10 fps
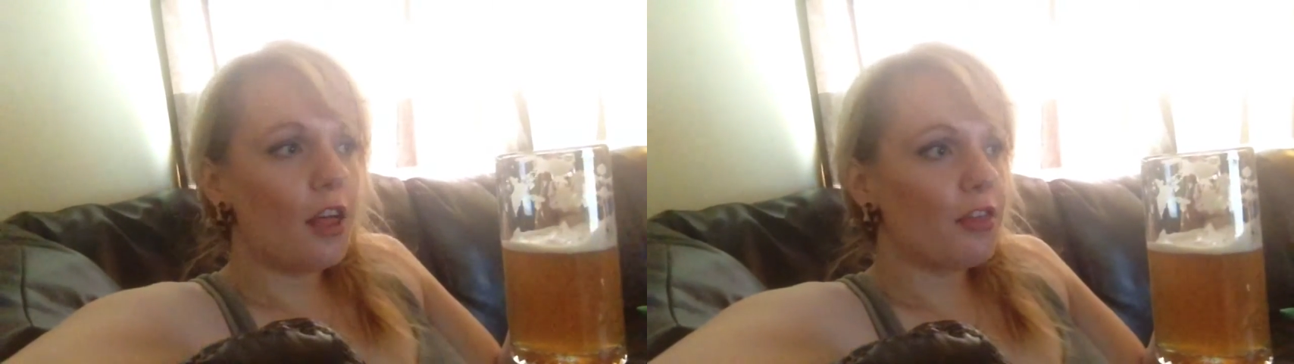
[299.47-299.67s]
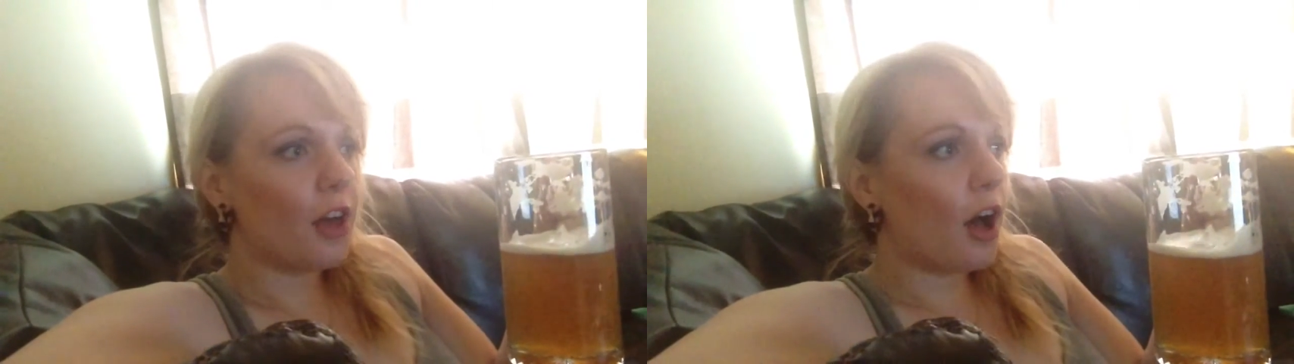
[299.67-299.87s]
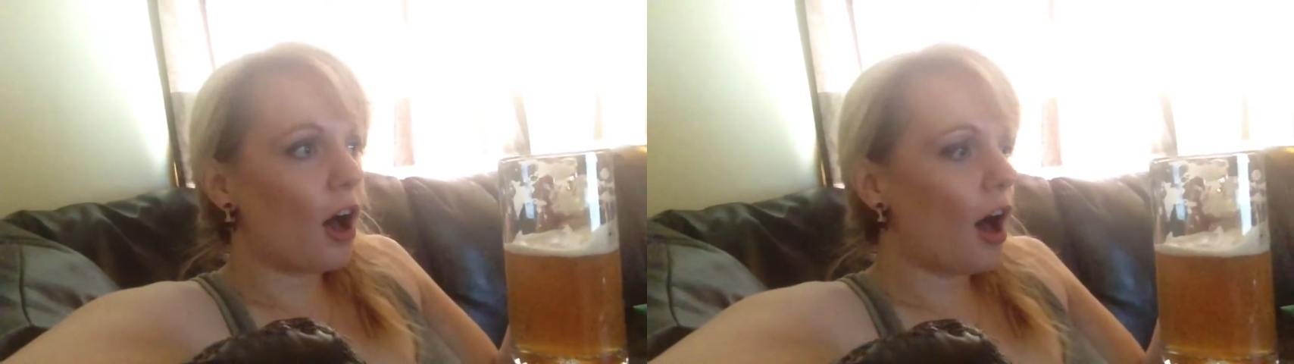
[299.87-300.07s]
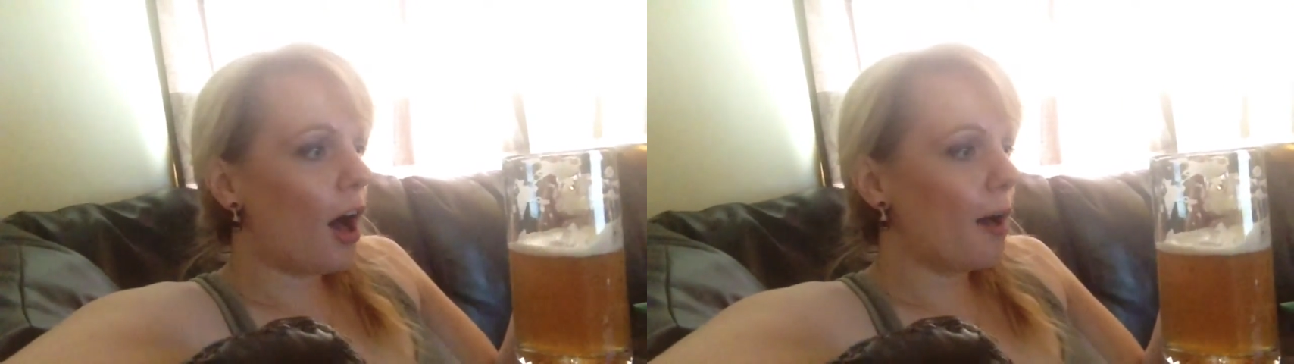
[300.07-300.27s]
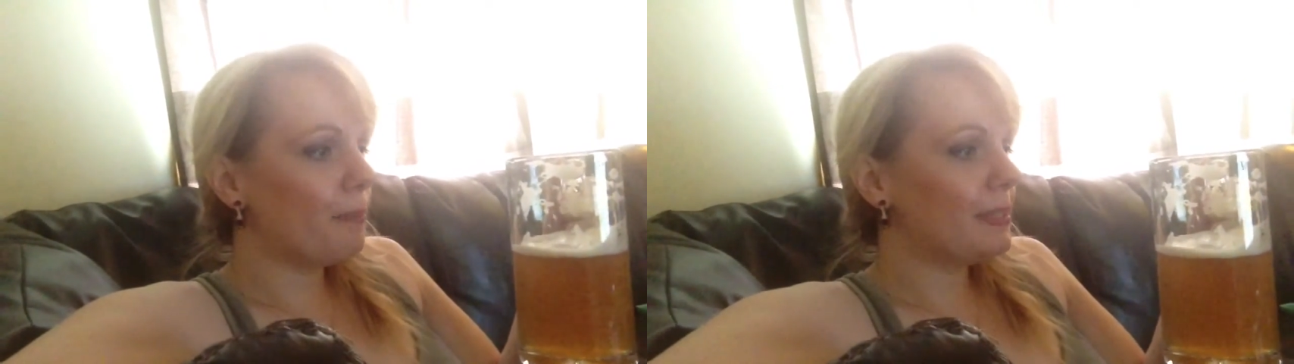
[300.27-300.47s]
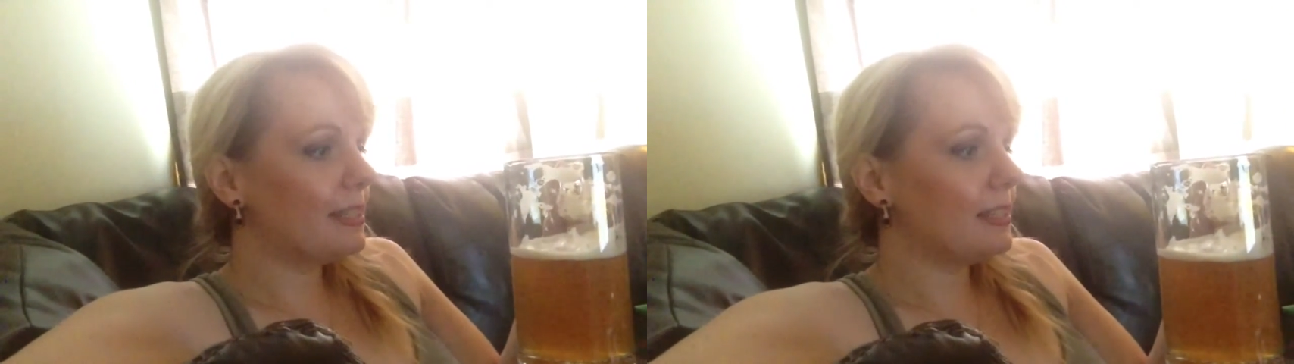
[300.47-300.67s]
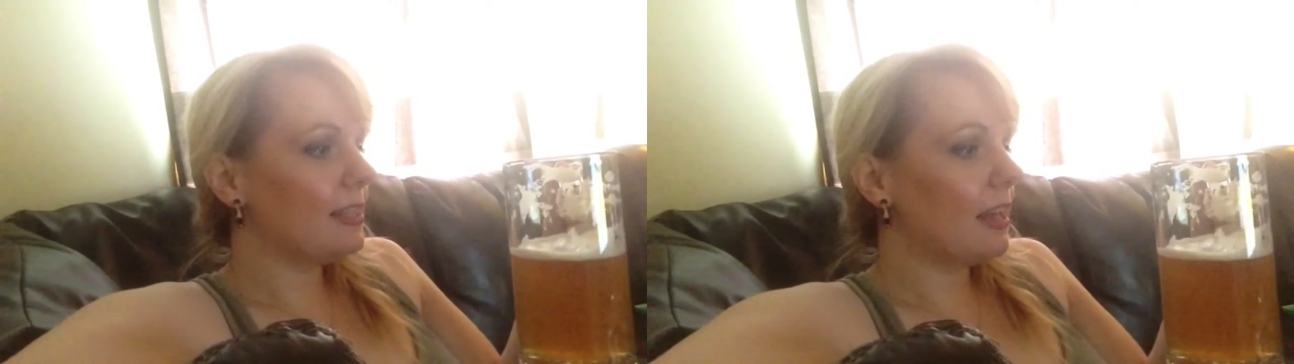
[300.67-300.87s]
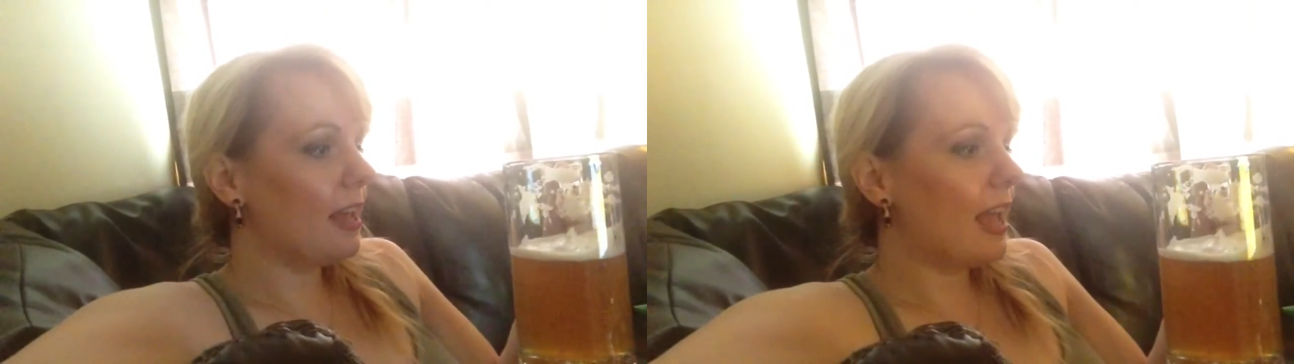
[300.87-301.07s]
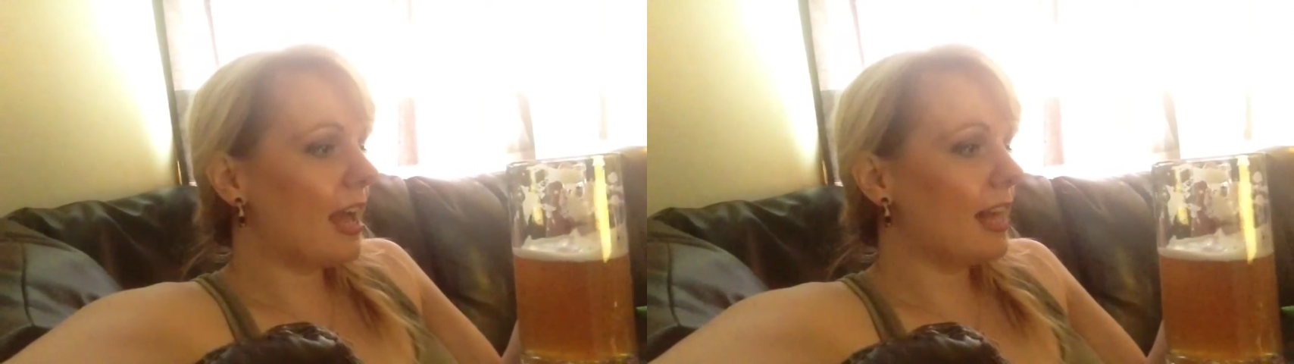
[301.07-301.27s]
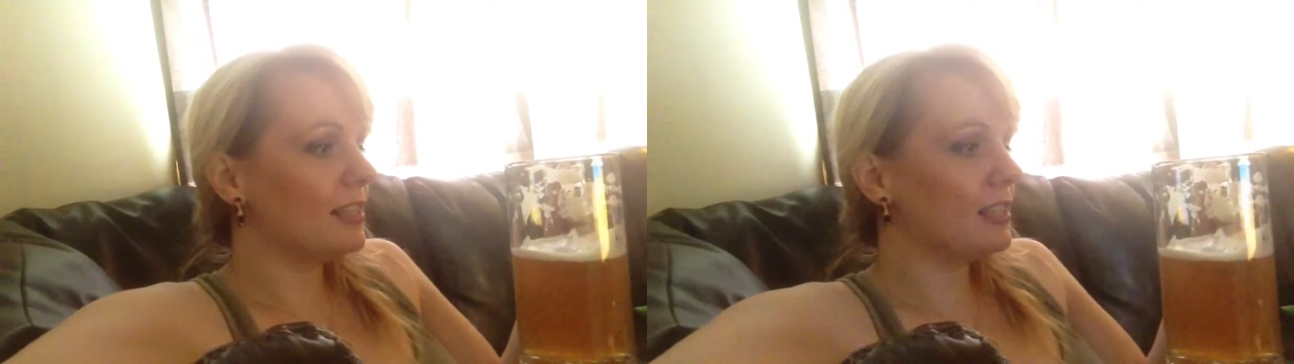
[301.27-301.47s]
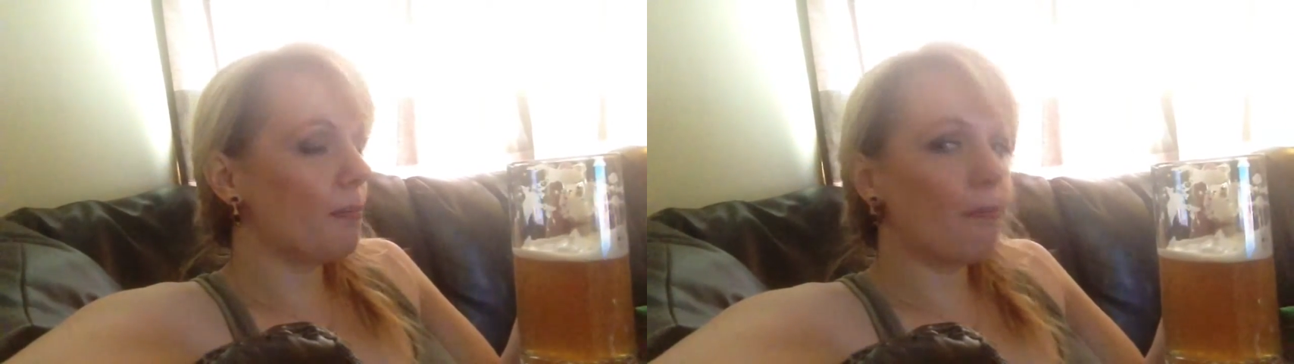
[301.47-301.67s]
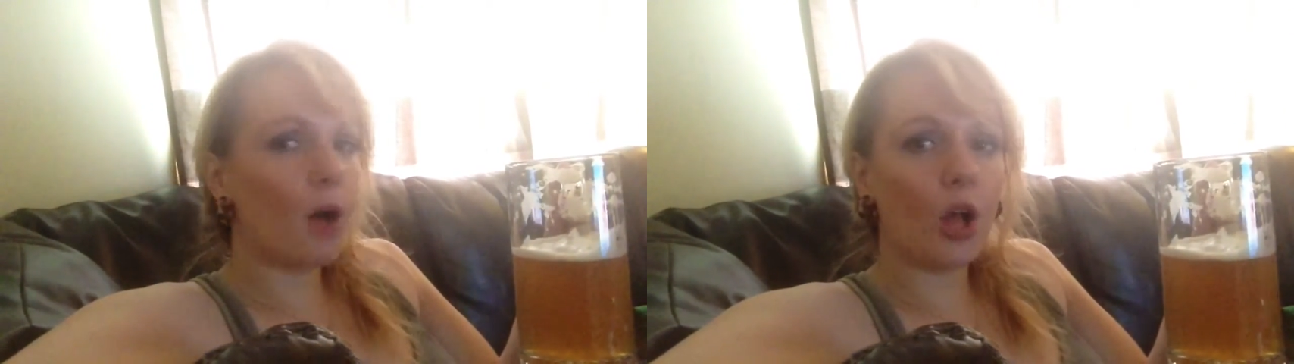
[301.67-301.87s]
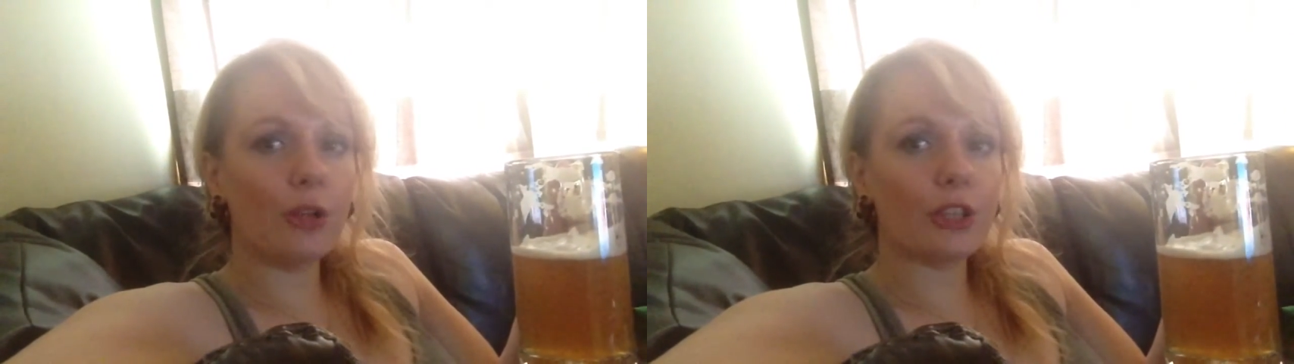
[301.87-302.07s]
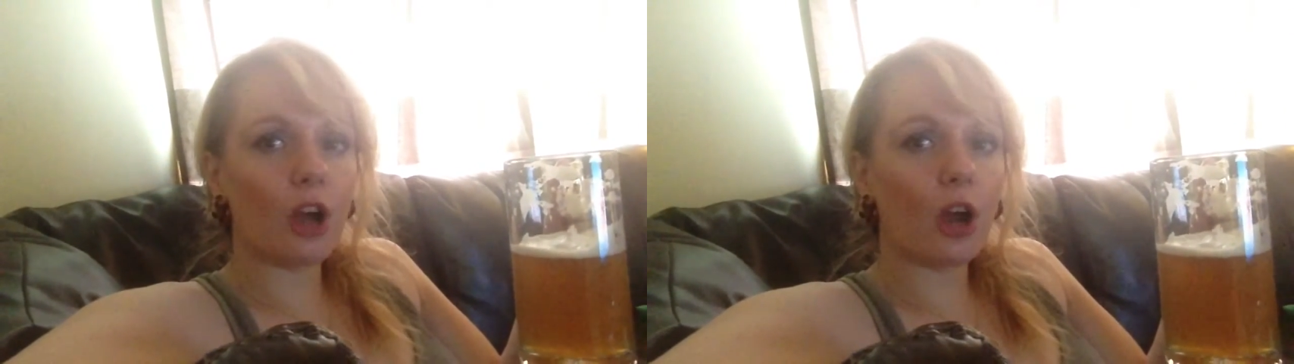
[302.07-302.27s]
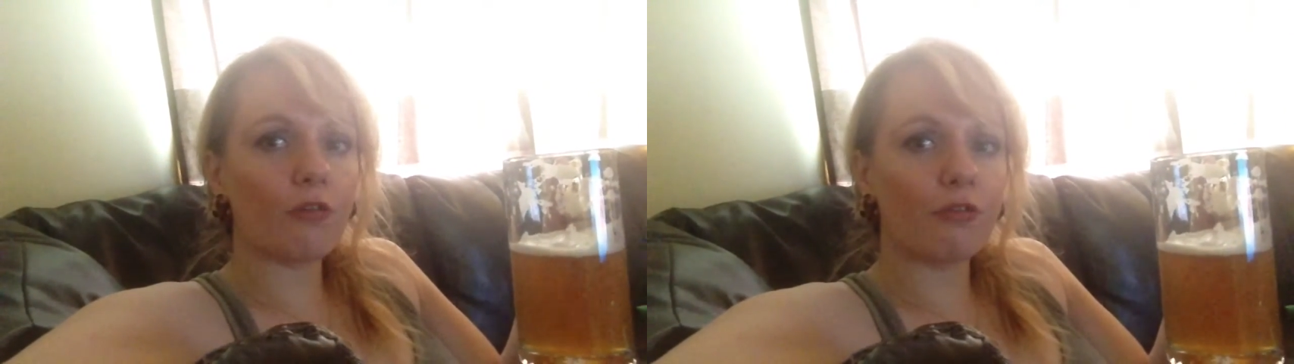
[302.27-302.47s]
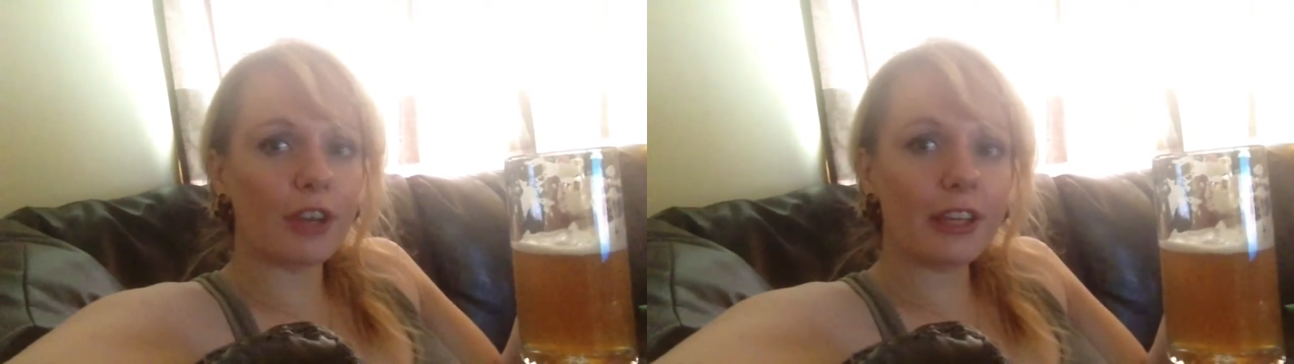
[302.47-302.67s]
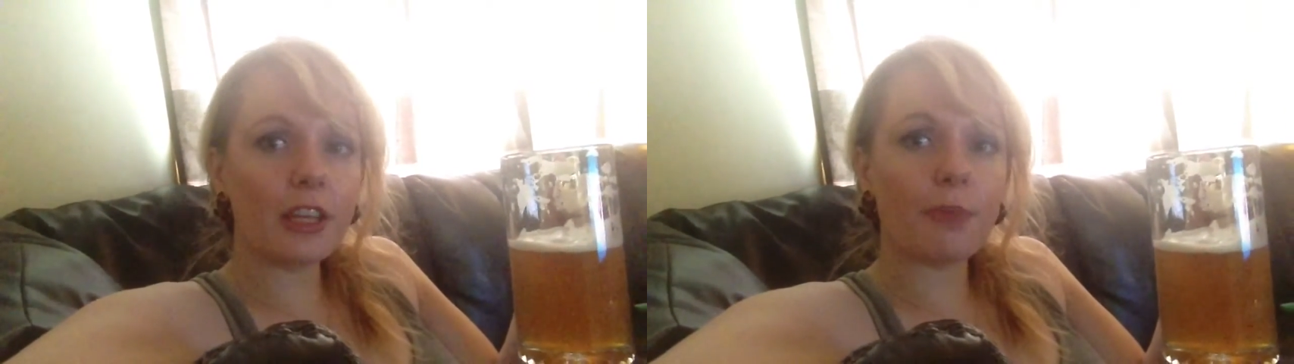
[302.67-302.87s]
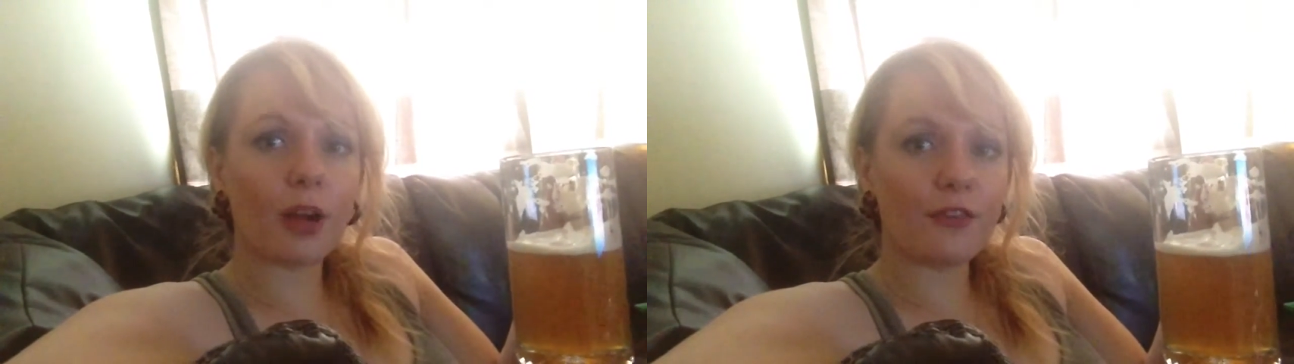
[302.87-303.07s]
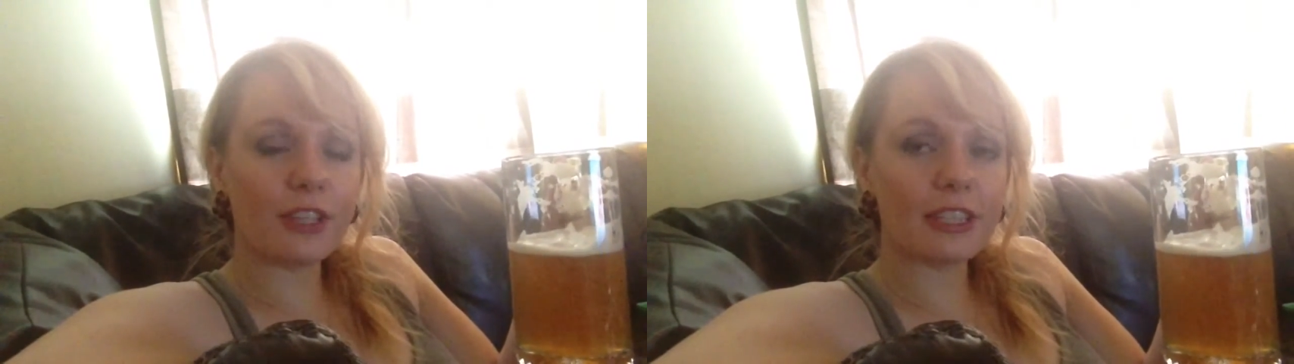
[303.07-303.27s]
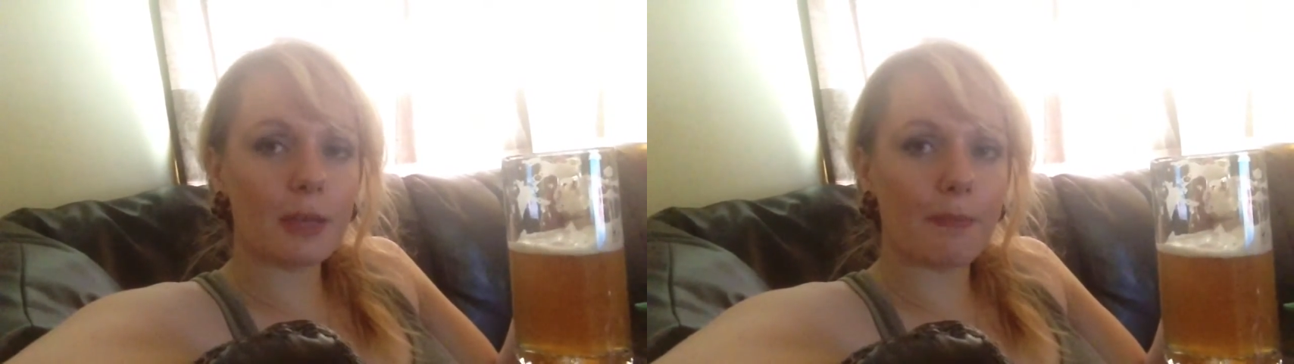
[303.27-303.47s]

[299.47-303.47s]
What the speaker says: The hops and the malt are really perfectly